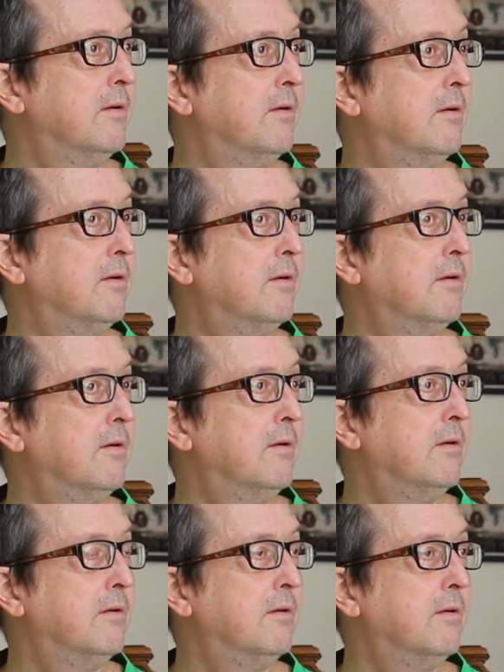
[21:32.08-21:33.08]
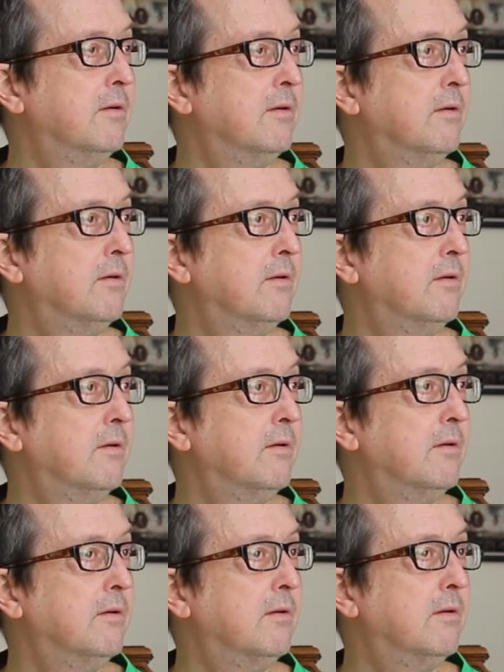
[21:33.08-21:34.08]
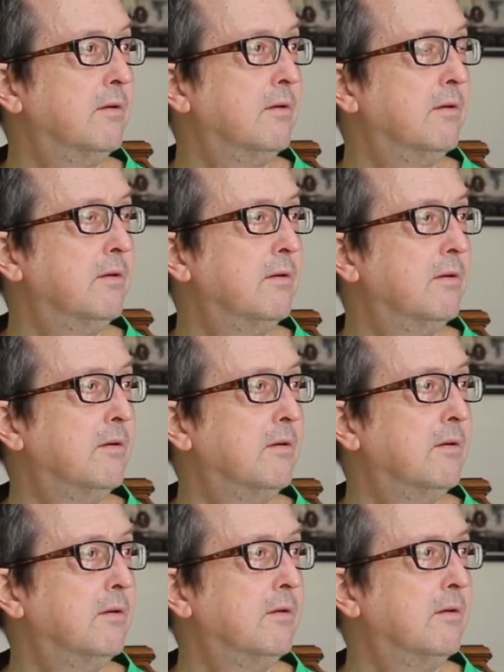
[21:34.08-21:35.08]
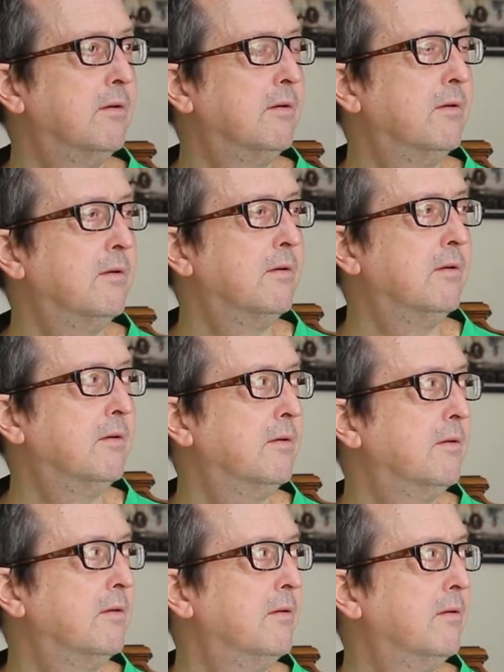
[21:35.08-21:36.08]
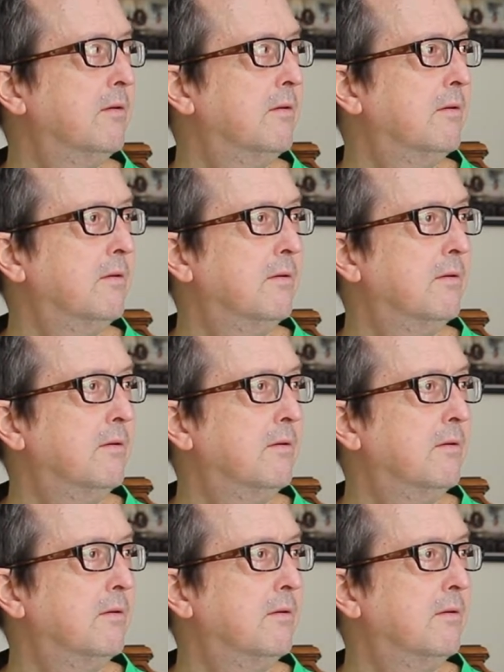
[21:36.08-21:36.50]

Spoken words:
The person shown says nothing.